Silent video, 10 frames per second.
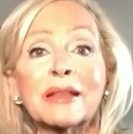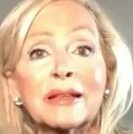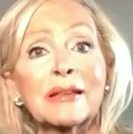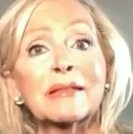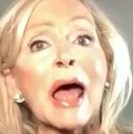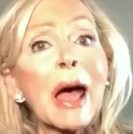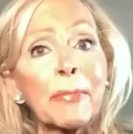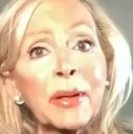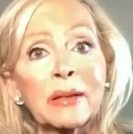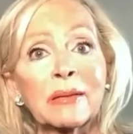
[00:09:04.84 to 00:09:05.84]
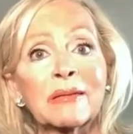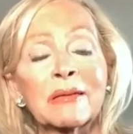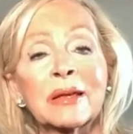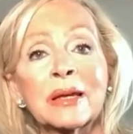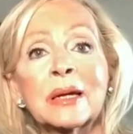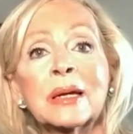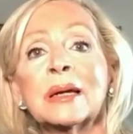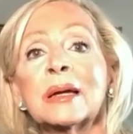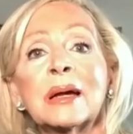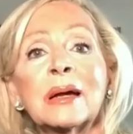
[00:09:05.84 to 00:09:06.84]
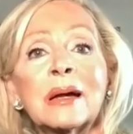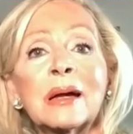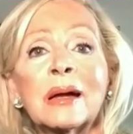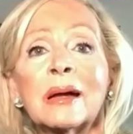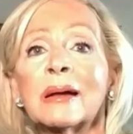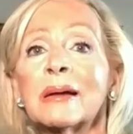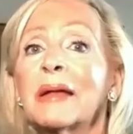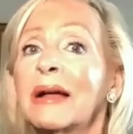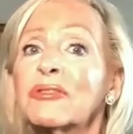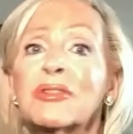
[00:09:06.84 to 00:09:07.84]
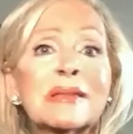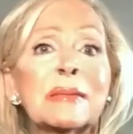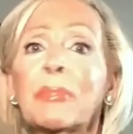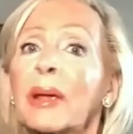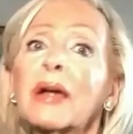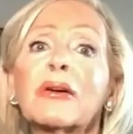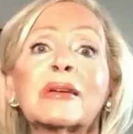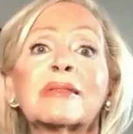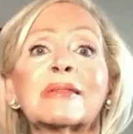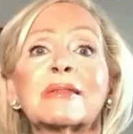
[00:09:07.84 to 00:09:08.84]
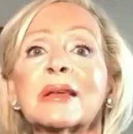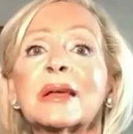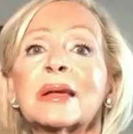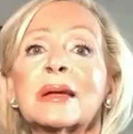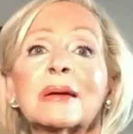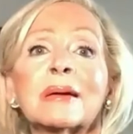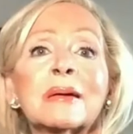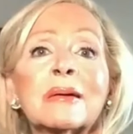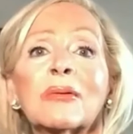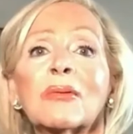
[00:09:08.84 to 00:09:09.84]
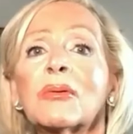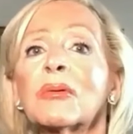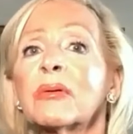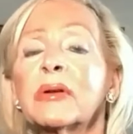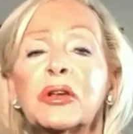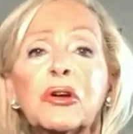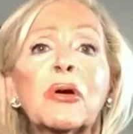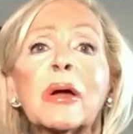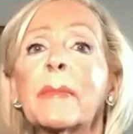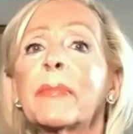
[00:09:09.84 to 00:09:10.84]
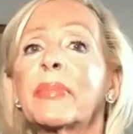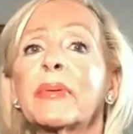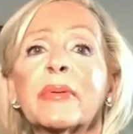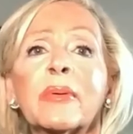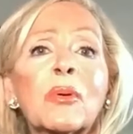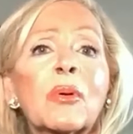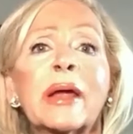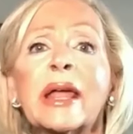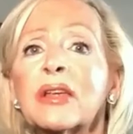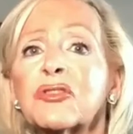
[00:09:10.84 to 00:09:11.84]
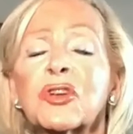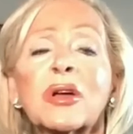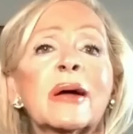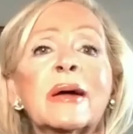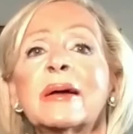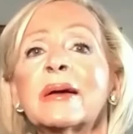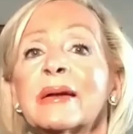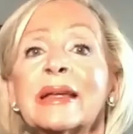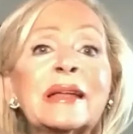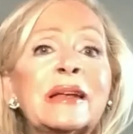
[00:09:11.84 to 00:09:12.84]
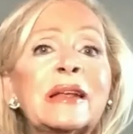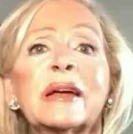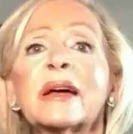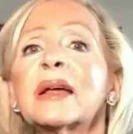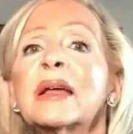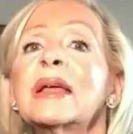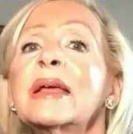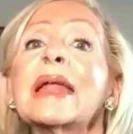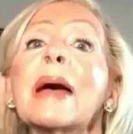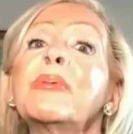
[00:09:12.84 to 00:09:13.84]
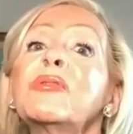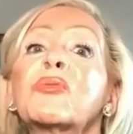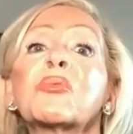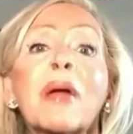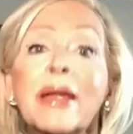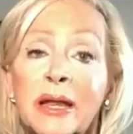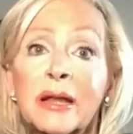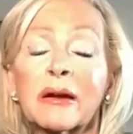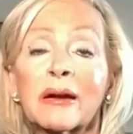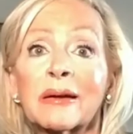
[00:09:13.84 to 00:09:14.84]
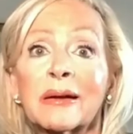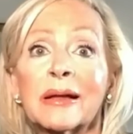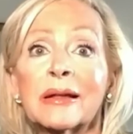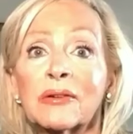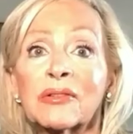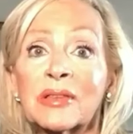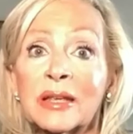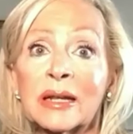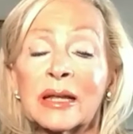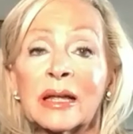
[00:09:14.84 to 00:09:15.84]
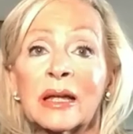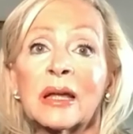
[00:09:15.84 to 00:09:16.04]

that this happens, not just in Paris or in Europe or Asia, India, it happens right here in our city,